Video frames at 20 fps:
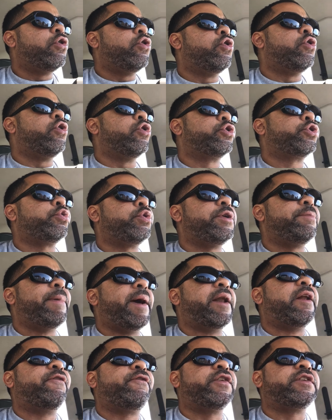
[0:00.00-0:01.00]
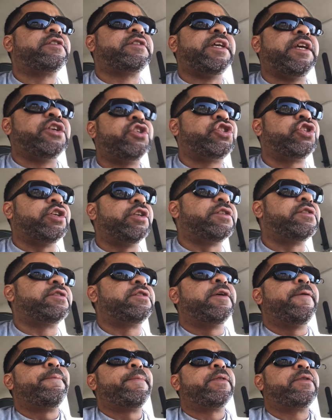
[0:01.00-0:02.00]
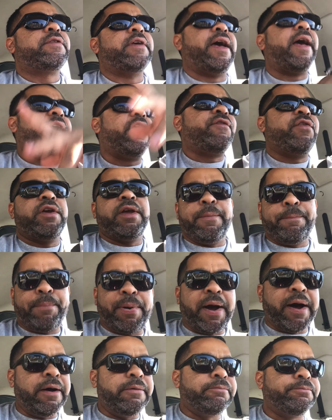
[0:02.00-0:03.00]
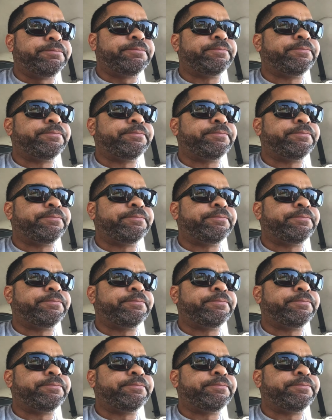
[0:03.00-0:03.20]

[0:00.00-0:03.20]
all three manifestations to have hip-hop.